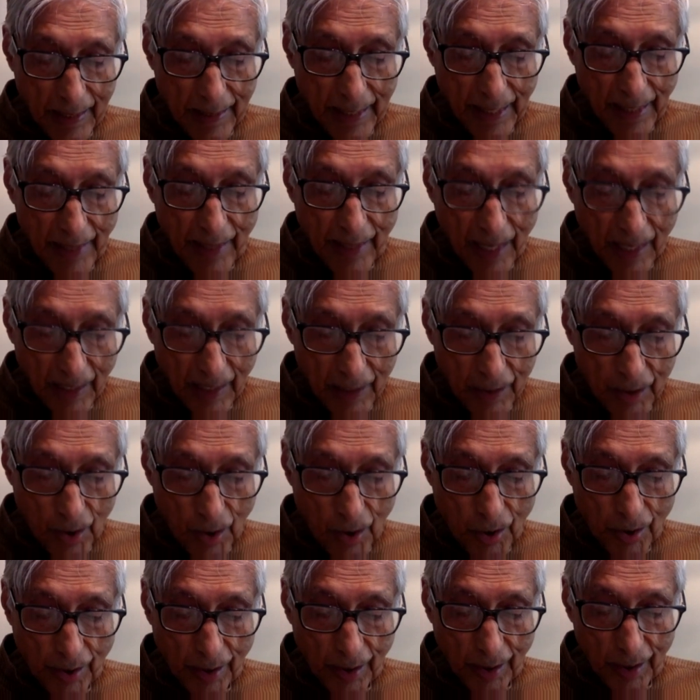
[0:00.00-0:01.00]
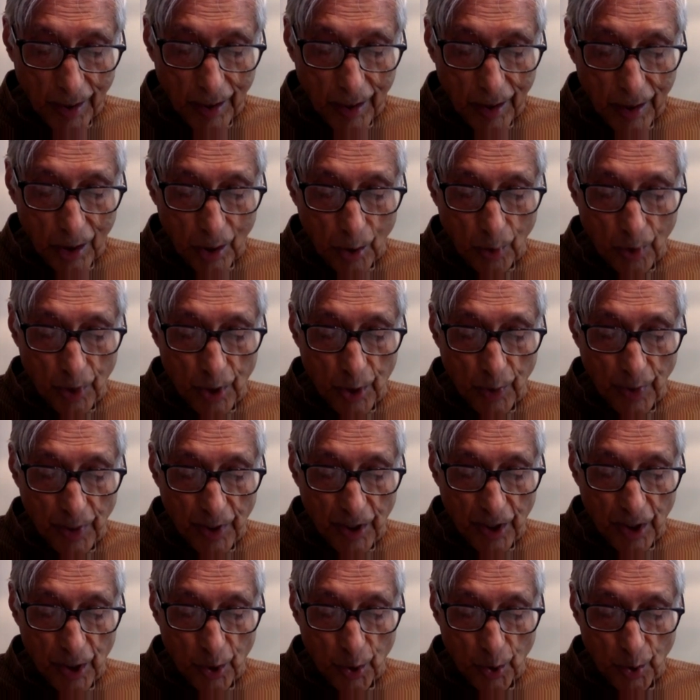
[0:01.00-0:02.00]
their younger daughter, who was
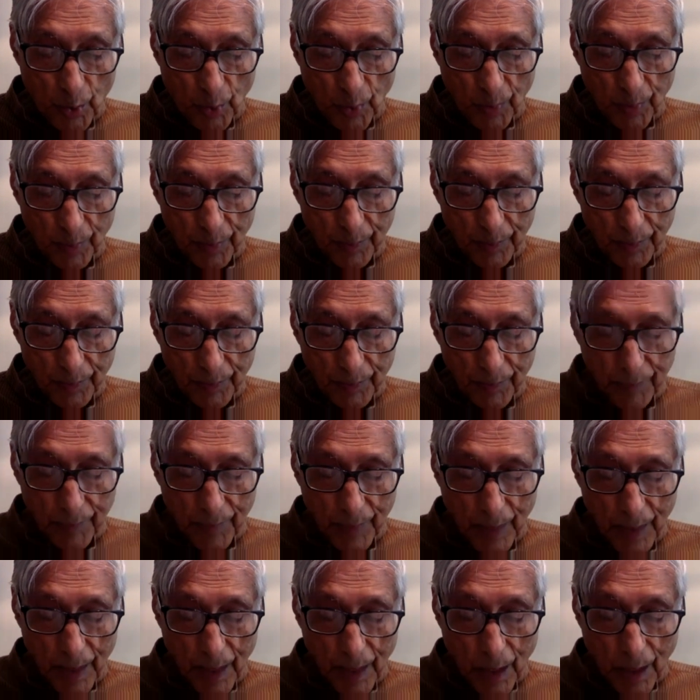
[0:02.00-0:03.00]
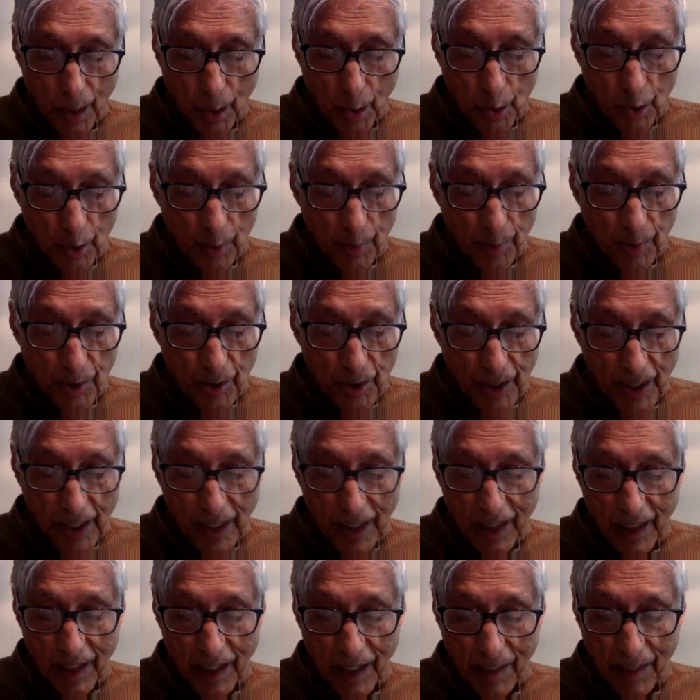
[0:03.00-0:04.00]
22.
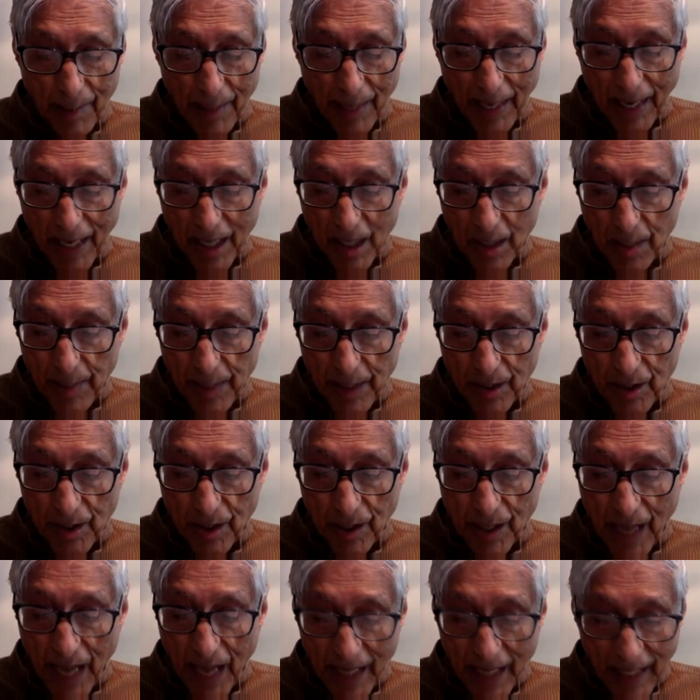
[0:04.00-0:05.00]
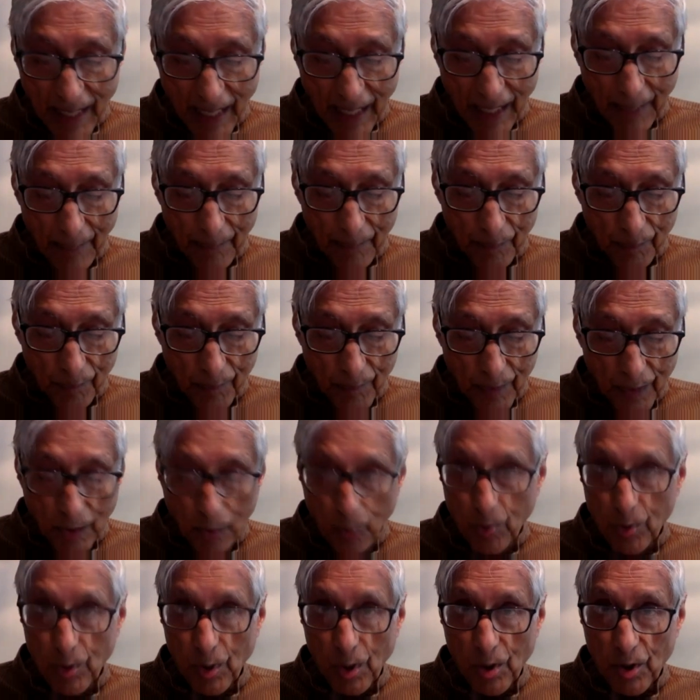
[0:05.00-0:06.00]
Qutbuddin, my husband's nana,
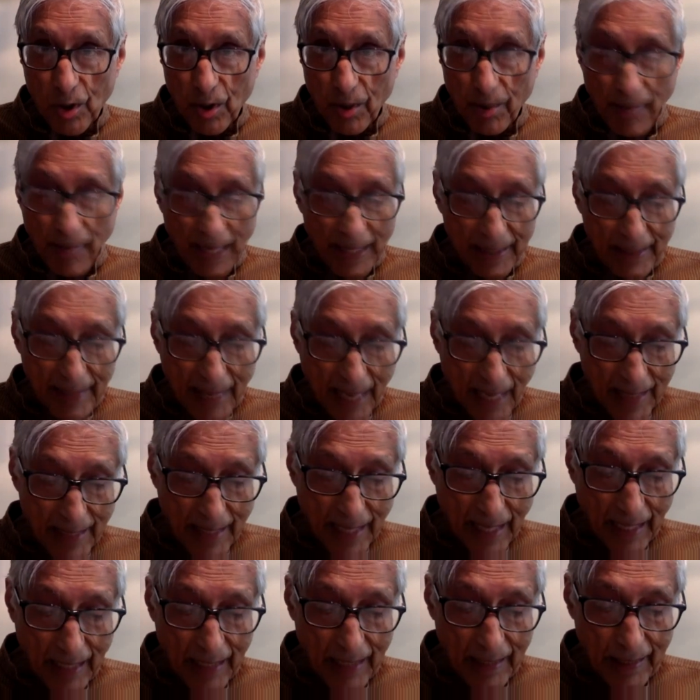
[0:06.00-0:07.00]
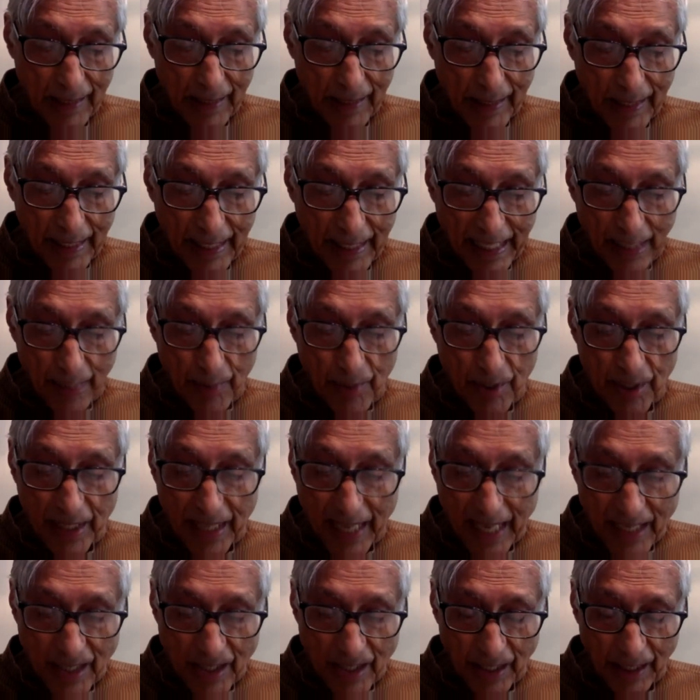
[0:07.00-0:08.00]
who was also my dada, he was
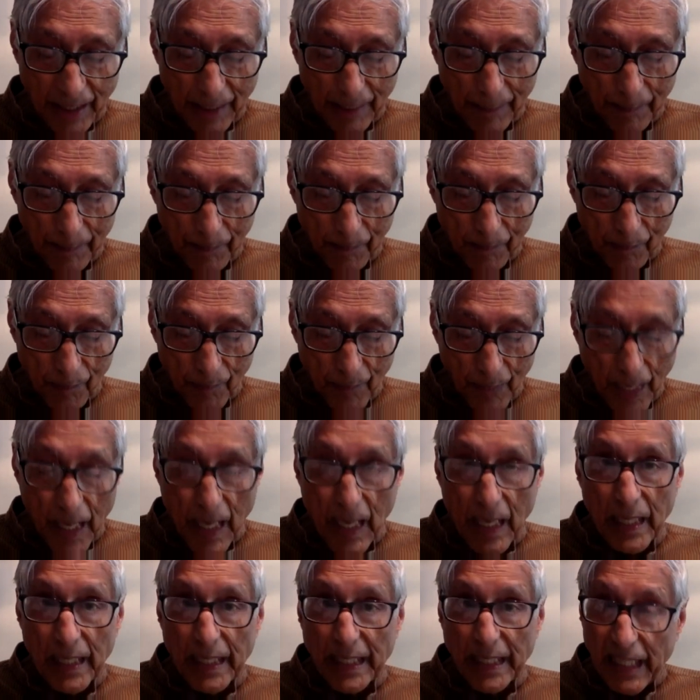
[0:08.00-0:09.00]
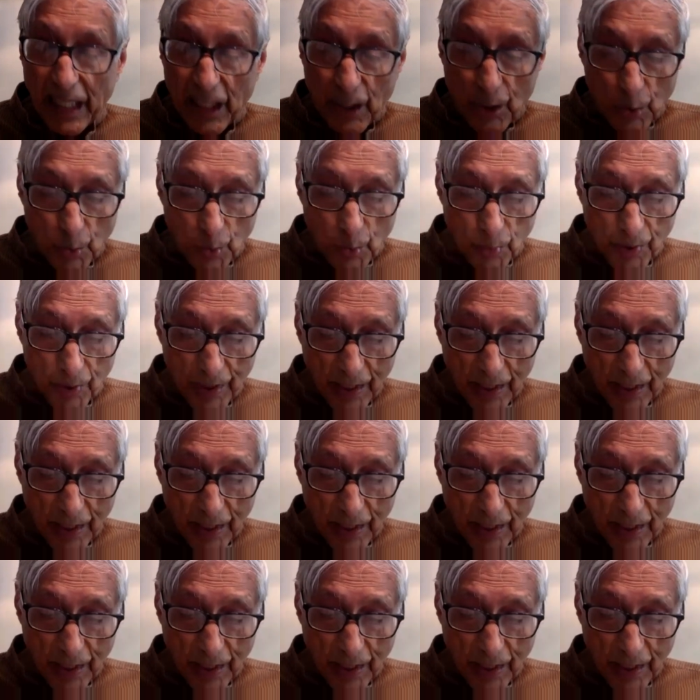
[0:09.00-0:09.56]
80. Idu,